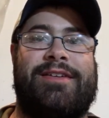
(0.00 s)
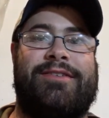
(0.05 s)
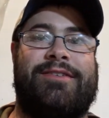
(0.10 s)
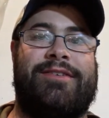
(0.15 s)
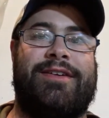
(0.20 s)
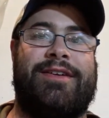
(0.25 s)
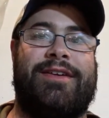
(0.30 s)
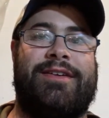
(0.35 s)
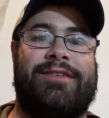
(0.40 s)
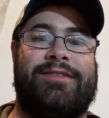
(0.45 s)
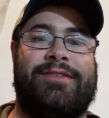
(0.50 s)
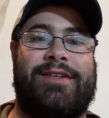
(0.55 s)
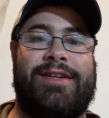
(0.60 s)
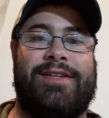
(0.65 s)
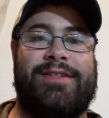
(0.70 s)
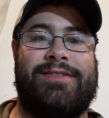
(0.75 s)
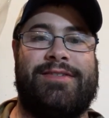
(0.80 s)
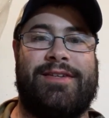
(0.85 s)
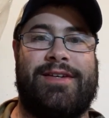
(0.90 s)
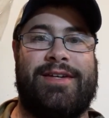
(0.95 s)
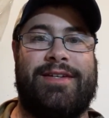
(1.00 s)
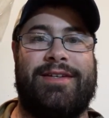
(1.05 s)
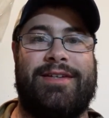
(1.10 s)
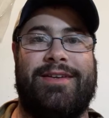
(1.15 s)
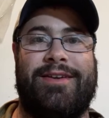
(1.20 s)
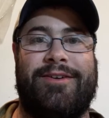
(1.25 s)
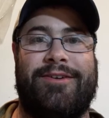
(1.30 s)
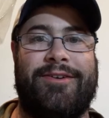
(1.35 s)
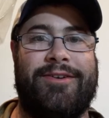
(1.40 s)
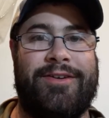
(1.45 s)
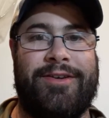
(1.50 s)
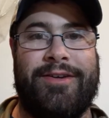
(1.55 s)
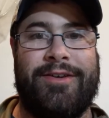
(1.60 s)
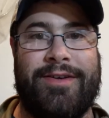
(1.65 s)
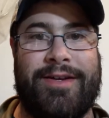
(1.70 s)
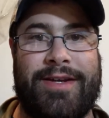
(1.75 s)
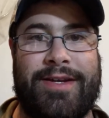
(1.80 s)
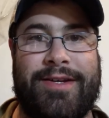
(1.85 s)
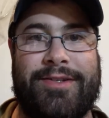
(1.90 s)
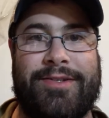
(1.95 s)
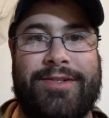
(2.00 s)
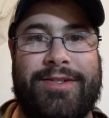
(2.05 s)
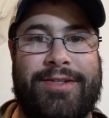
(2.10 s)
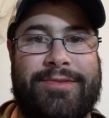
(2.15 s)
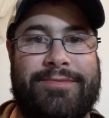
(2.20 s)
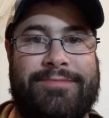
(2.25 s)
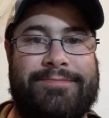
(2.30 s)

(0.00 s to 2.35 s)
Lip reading: or any lights on near your area?